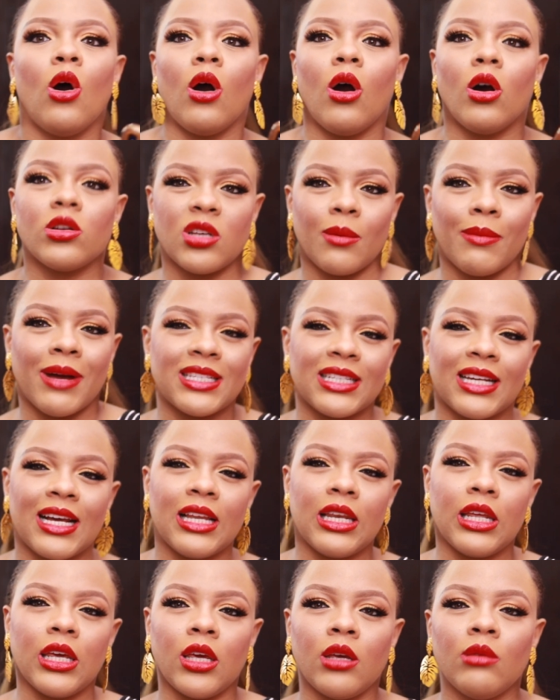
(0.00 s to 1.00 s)

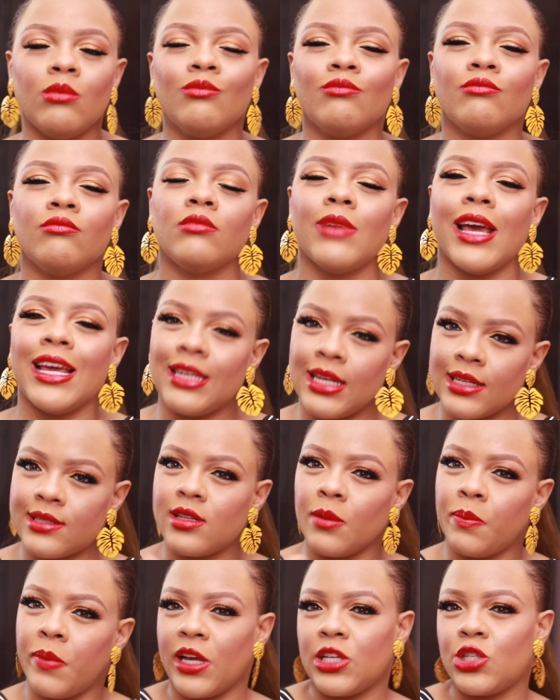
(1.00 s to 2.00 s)
automatically edits
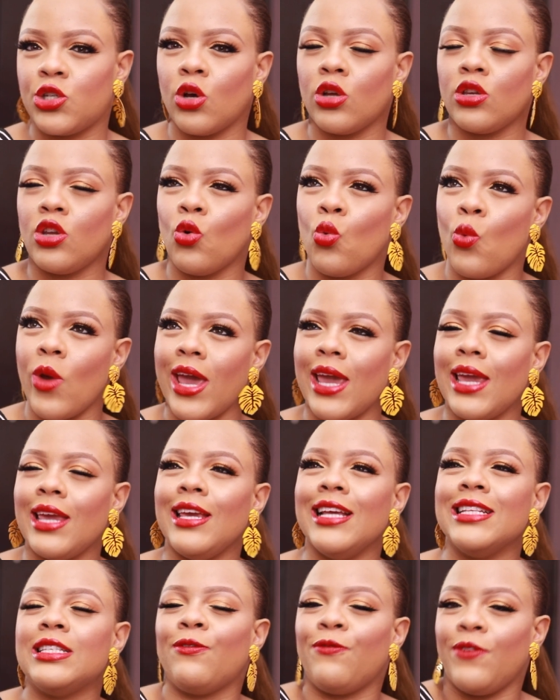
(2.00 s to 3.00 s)
the picture the way
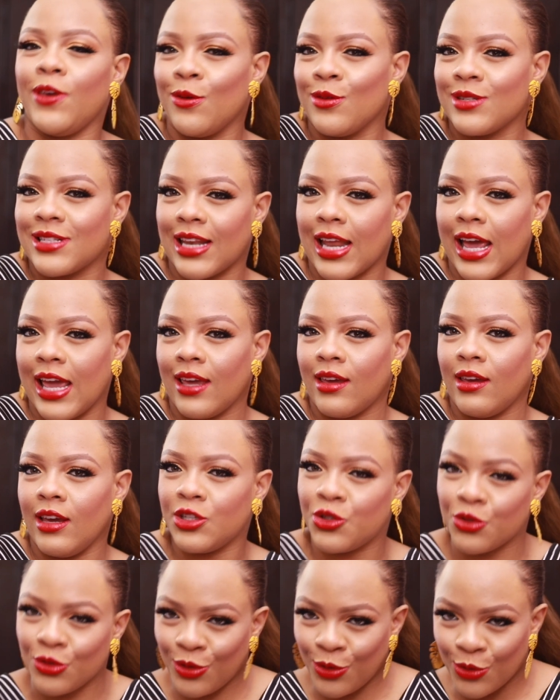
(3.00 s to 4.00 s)
it feels like
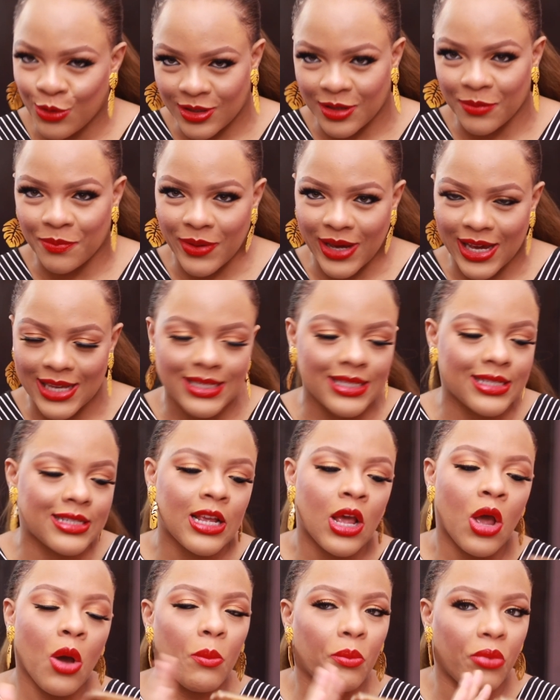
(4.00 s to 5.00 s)
it should look the
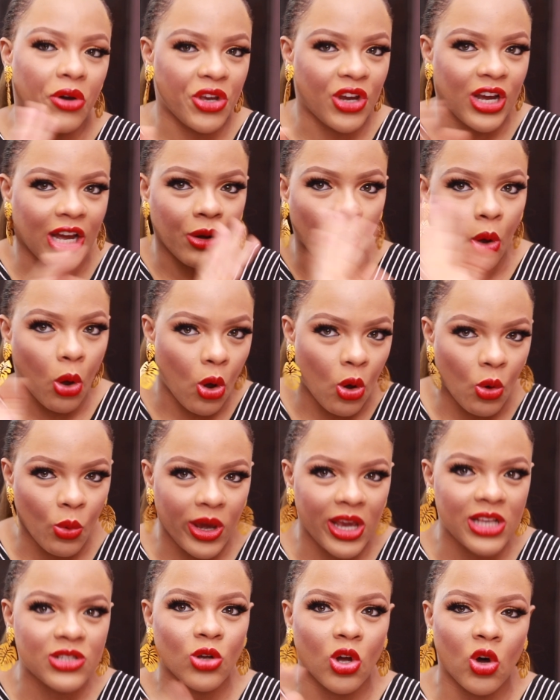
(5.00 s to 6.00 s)
best. But you can
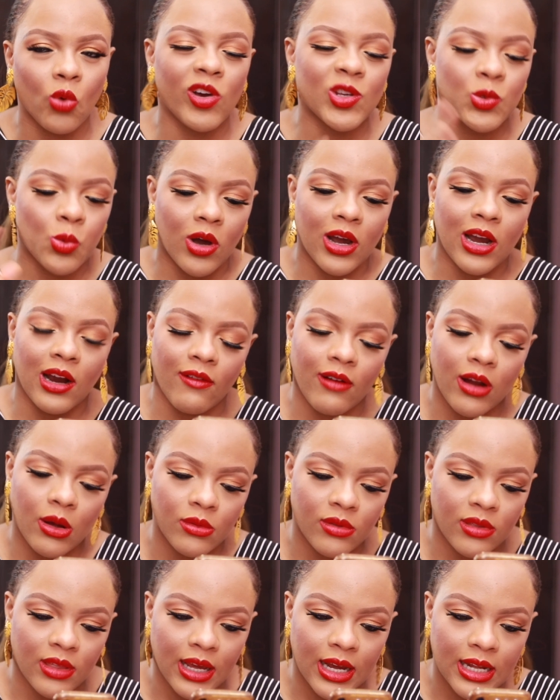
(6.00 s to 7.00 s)
always work
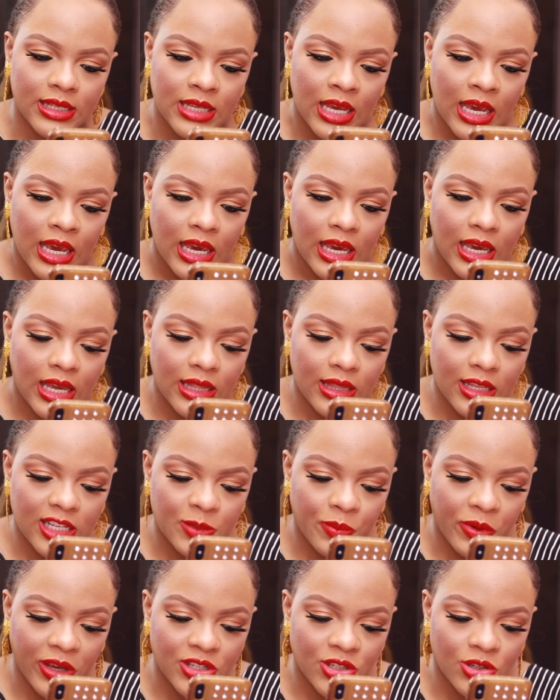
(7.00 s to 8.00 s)
around that. In
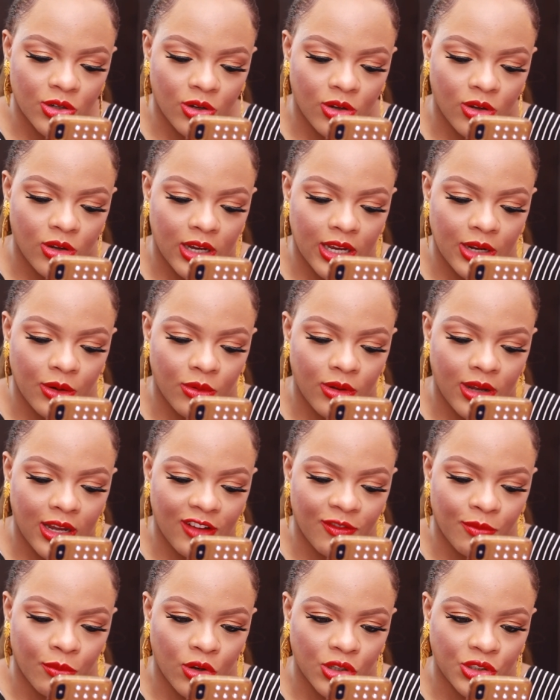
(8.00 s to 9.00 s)
this picture, I don't
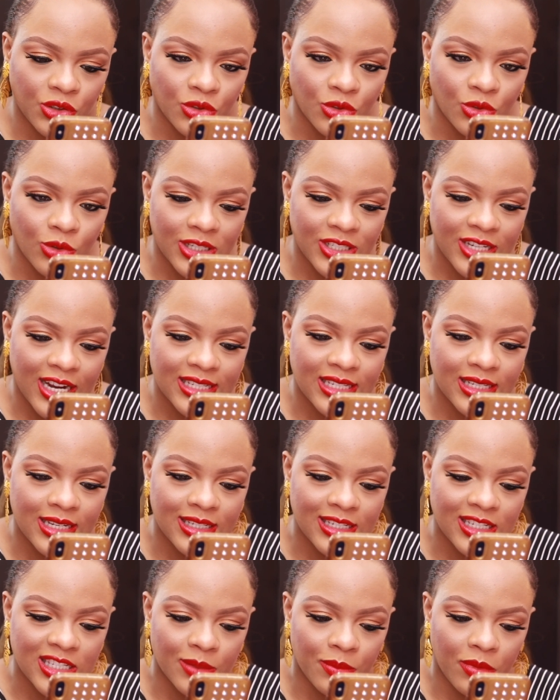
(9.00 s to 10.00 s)
have much to do. As you can see,
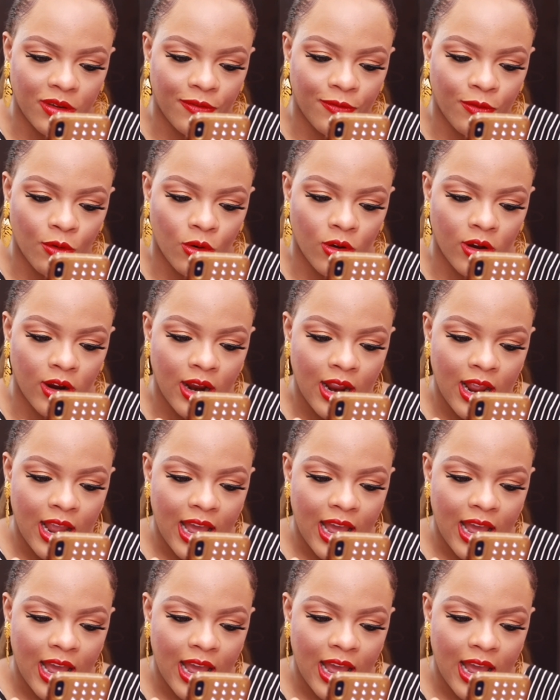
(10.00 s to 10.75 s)
this is the before